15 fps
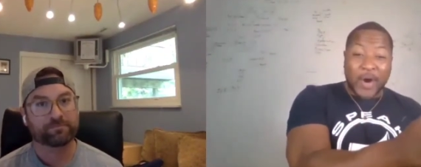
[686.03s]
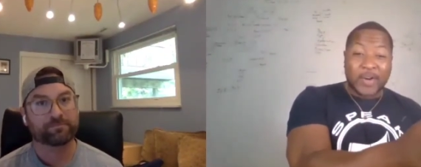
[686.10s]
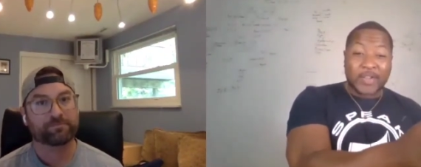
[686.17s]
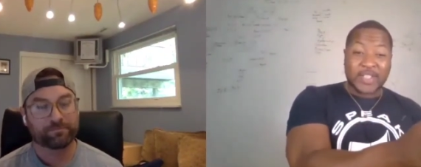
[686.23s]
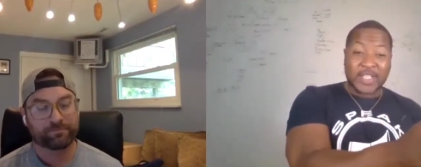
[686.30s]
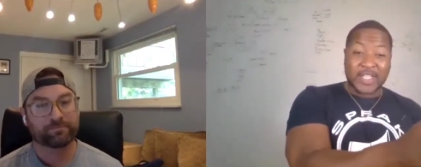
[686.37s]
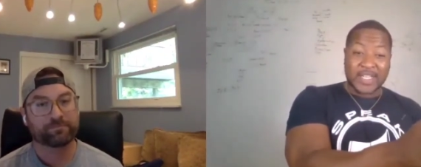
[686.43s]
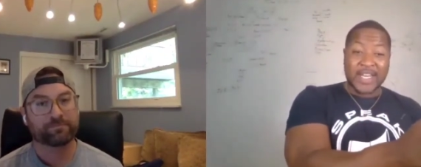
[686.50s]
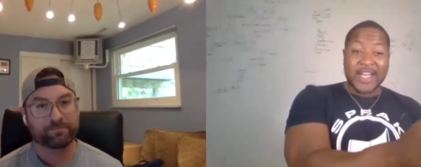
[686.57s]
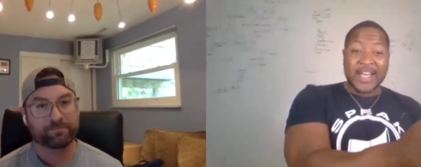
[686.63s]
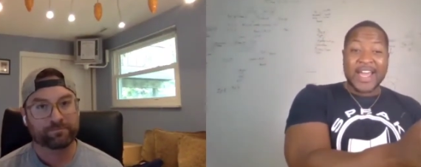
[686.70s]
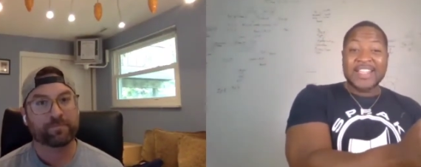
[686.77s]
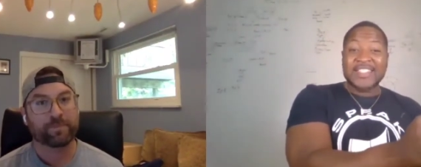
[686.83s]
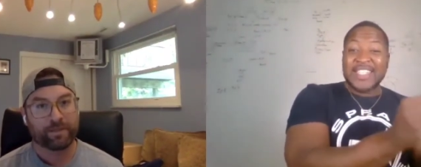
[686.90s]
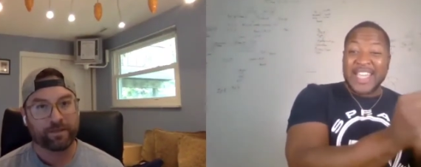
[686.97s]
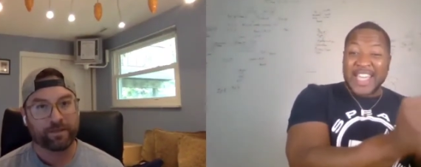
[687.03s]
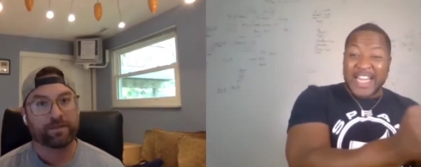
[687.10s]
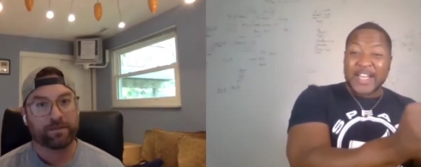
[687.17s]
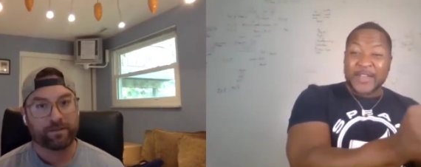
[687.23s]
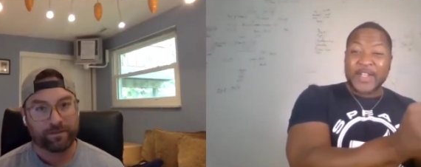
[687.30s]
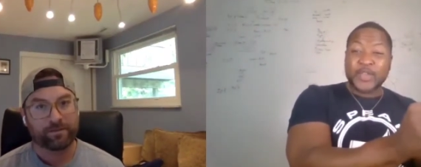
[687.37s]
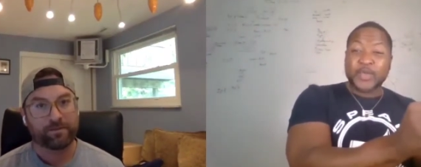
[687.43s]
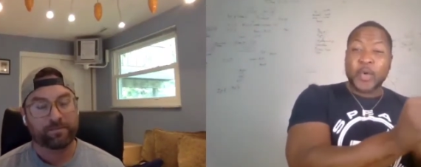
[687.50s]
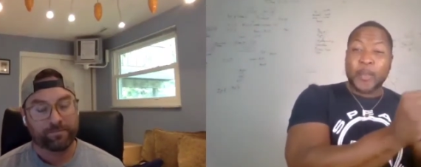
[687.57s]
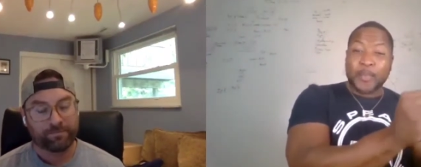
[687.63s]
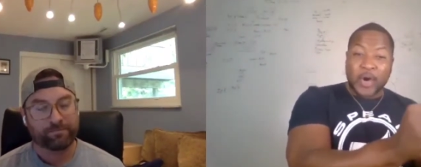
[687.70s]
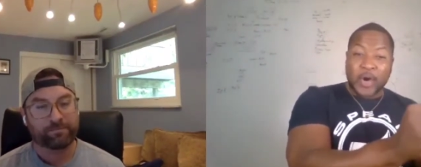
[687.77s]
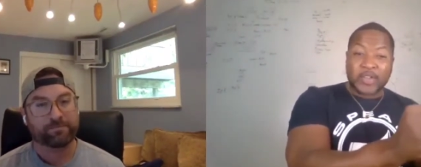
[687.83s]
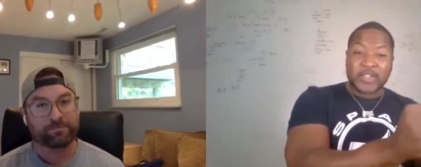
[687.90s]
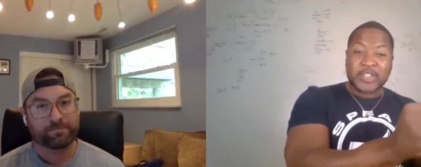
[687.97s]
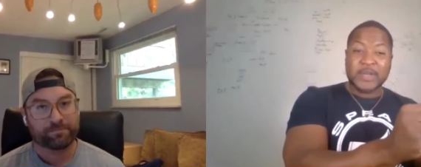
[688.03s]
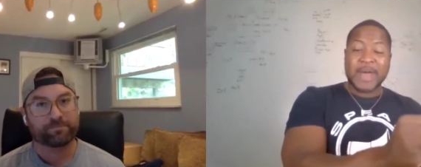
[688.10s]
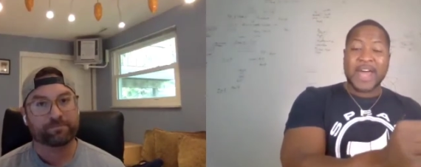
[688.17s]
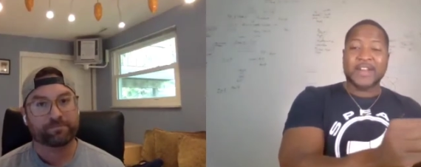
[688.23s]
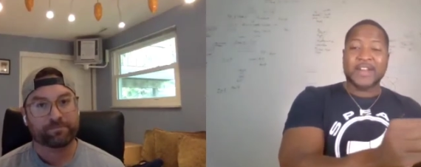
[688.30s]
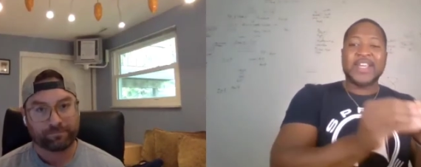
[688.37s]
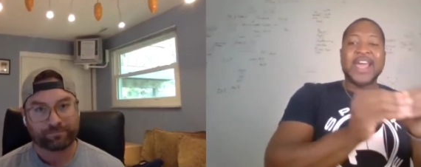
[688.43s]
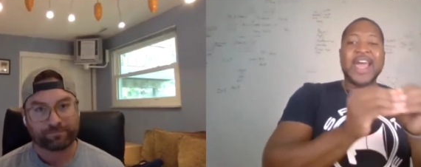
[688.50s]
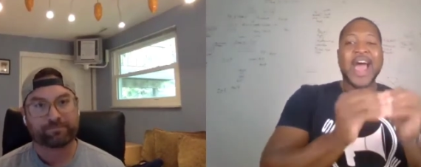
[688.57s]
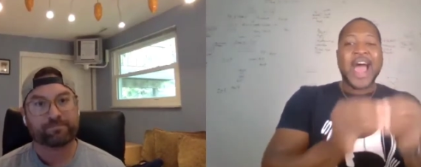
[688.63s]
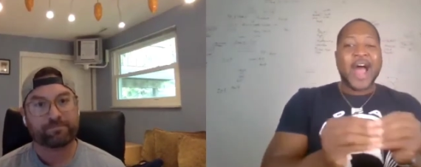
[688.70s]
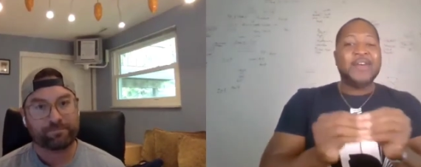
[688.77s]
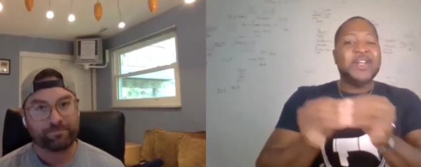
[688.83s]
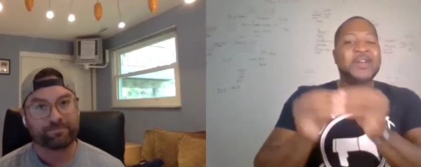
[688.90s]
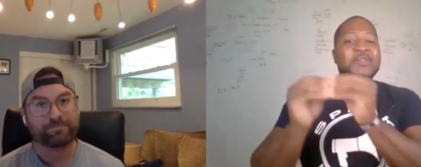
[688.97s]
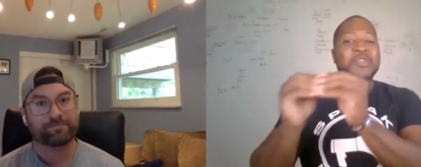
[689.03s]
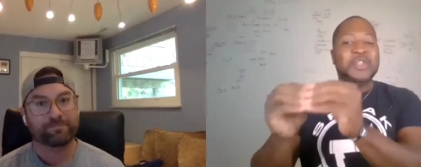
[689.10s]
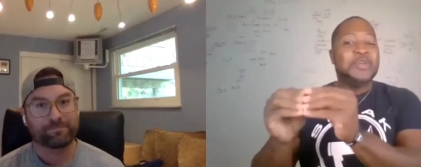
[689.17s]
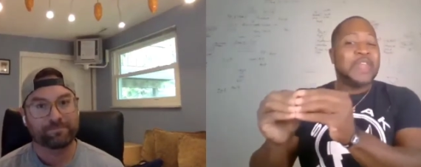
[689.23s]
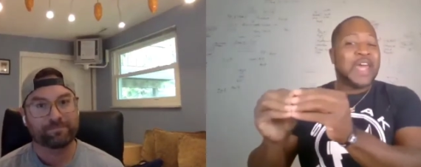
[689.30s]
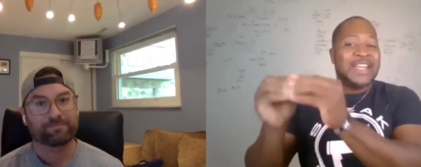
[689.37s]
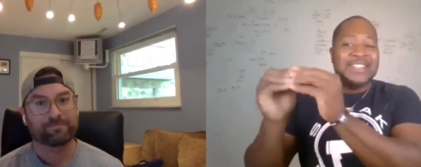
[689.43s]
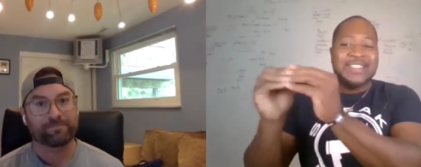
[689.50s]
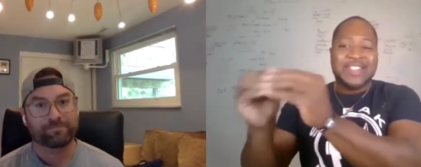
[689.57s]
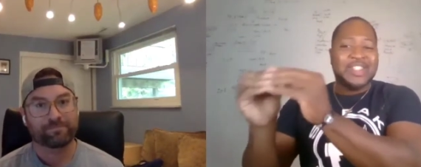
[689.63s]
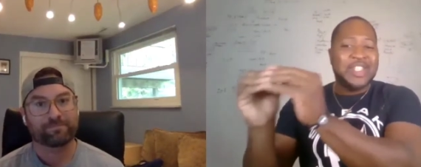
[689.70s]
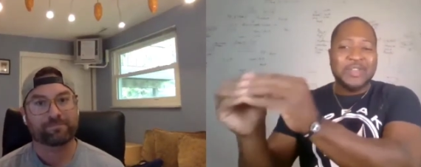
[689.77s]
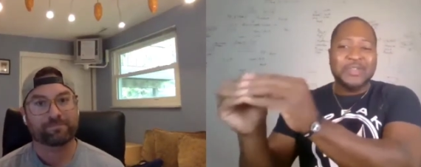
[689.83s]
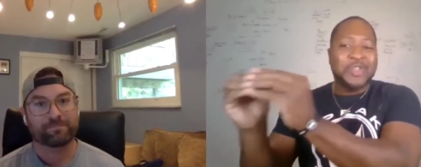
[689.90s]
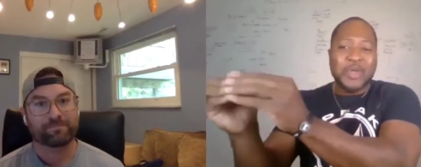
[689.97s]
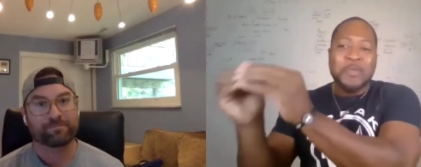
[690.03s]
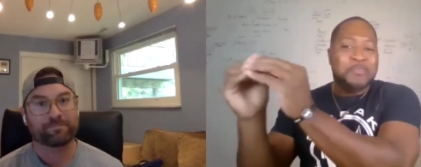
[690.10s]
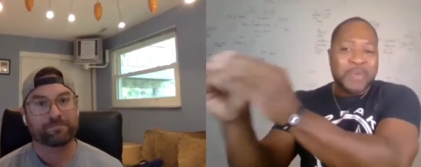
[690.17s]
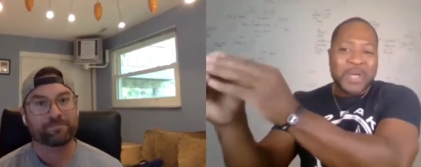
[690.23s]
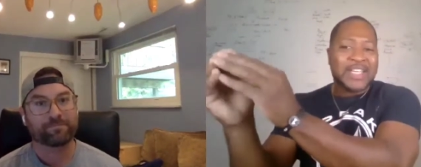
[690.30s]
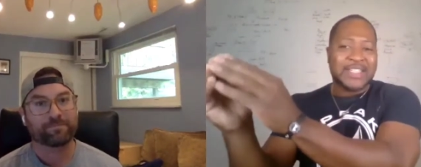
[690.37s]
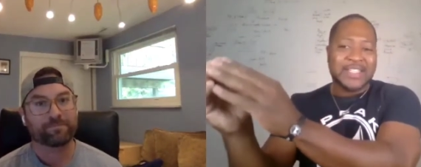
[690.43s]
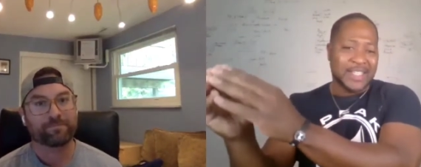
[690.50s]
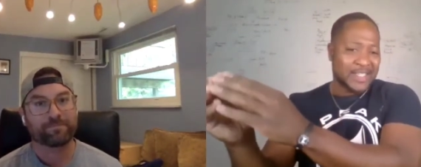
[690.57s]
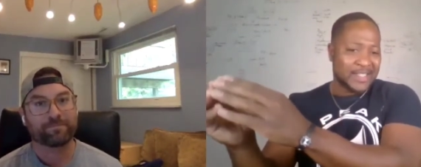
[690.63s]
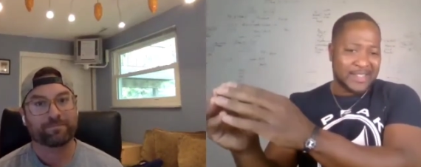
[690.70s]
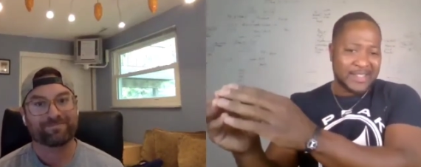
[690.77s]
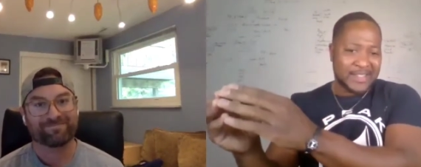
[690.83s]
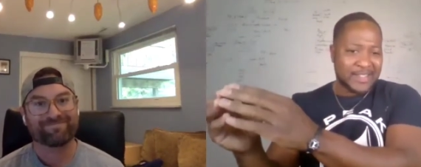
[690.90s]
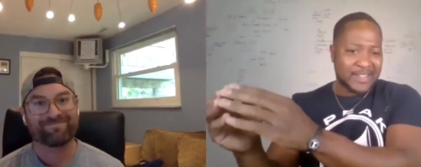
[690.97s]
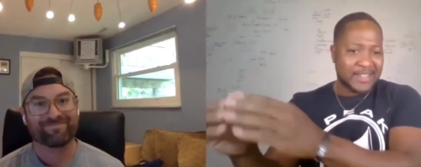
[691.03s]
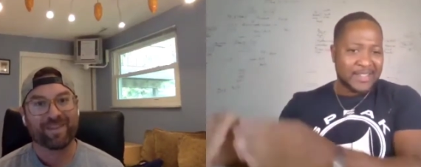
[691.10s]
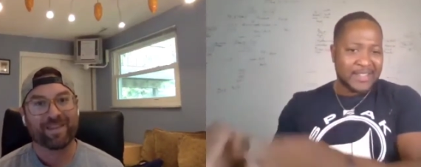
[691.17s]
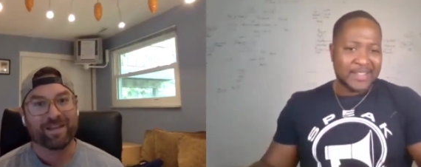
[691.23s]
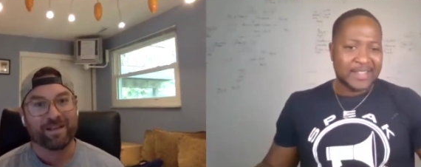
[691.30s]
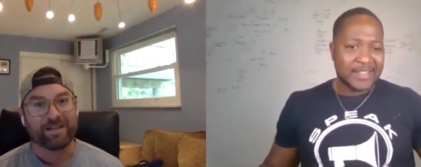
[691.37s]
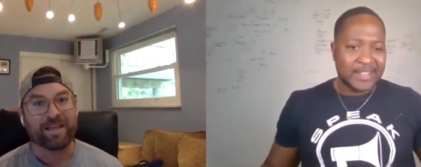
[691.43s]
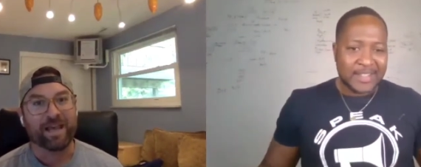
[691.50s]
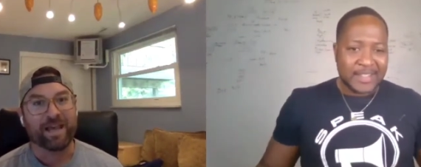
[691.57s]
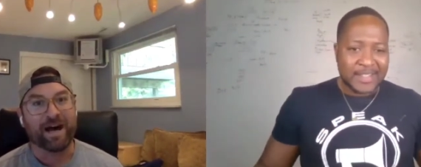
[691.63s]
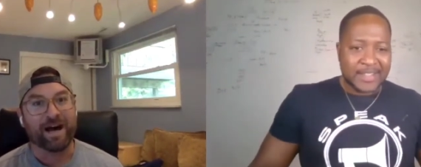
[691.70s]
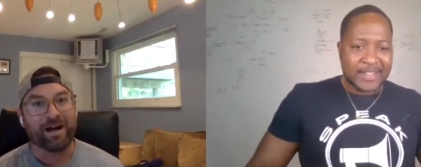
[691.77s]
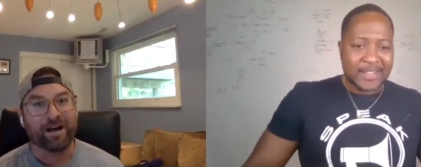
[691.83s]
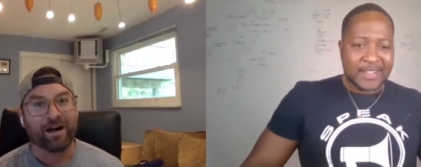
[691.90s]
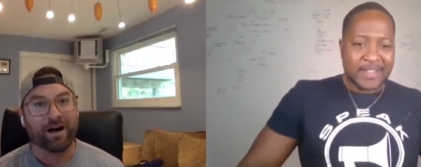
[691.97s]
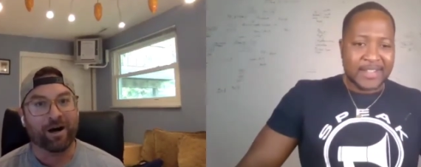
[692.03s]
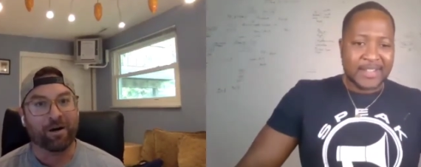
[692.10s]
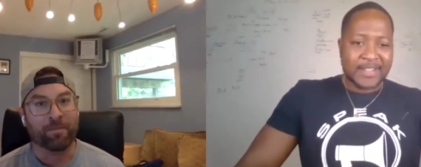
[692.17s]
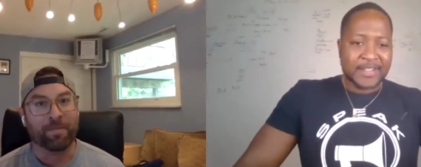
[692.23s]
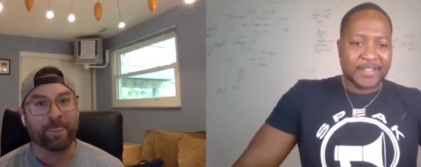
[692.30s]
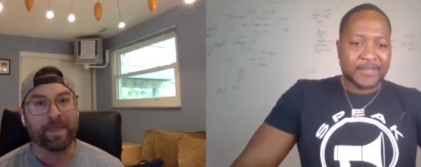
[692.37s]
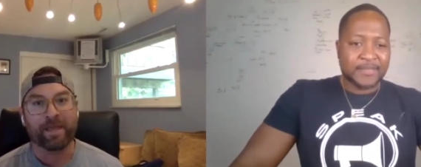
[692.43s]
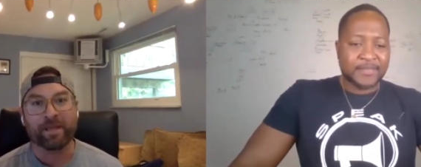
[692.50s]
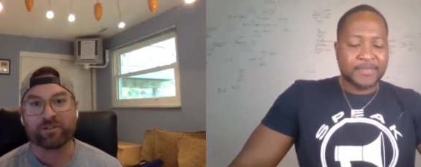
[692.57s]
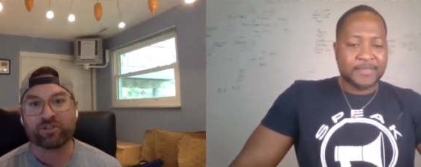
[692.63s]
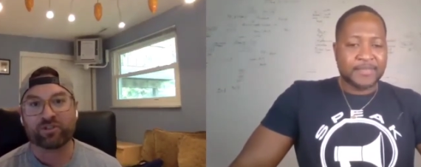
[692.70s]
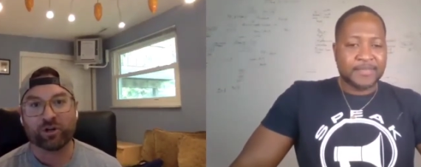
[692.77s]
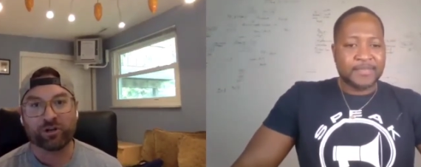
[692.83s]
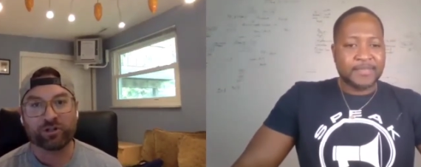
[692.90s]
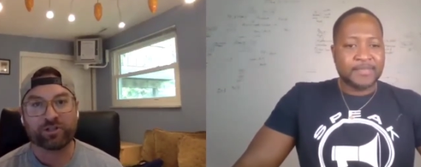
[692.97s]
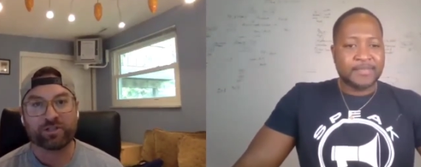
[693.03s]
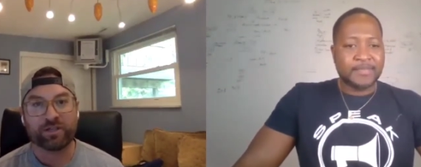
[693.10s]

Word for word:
Speaker 1: person as the individual person matters, how do you do that and still do business?
Speaker 2: Yeah, um, it starts